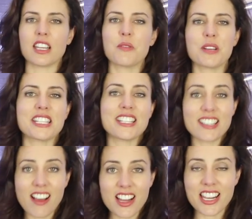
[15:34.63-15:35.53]
It was an
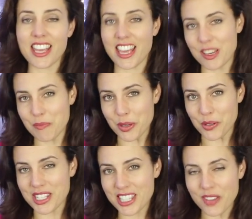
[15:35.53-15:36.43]
entirely
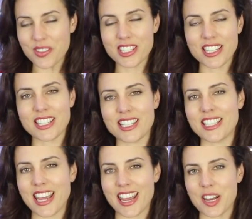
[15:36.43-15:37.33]
hand-built 7-seater
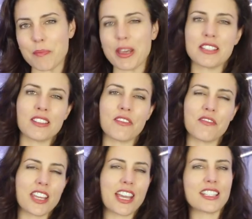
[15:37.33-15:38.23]
sedan based on the
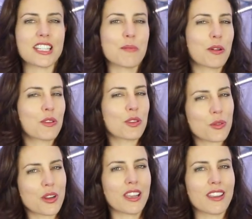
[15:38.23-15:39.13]
Fiat Tipo
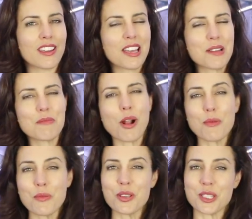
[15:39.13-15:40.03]
3.
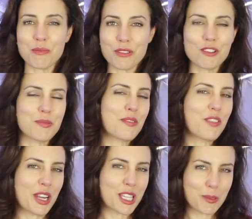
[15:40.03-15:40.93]
Problem was, it proved to be
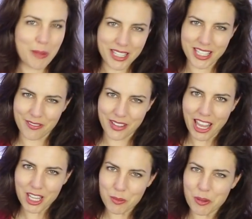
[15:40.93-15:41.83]
very expensive,
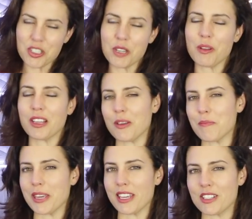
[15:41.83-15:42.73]
especially when
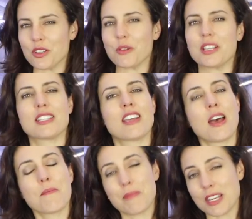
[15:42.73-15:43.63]
compared to its
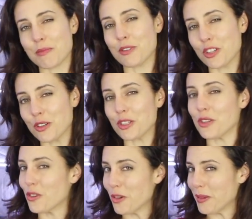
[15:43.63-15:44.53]

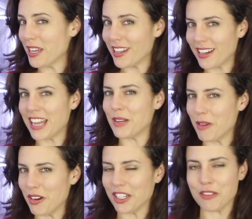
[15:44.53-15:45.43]
mass-produced European and
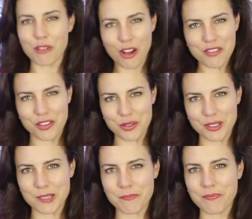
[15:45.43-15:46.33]
American
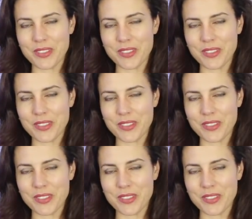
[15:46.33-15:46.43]
rivals.